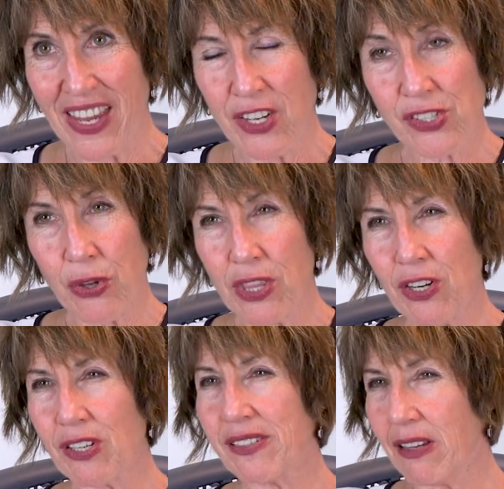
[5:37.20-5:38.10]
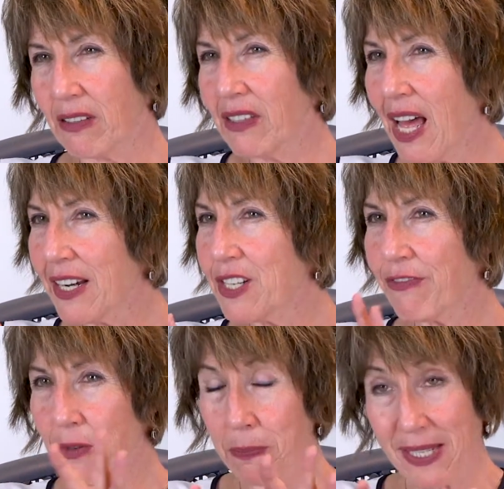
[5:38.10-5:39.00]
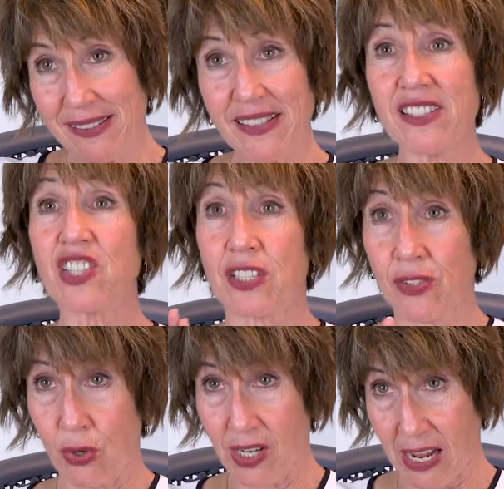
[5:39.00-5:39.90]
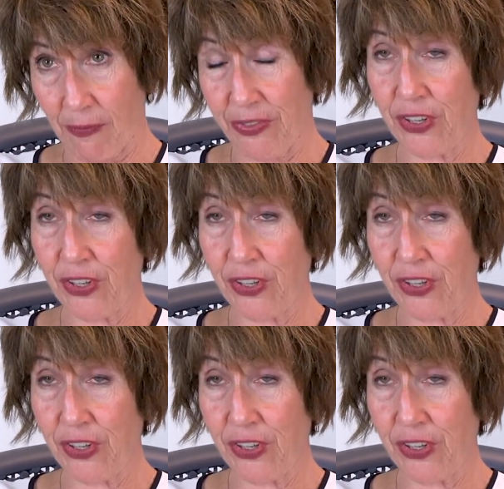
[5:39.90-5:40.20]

So there's a lot of different pieces to sort out.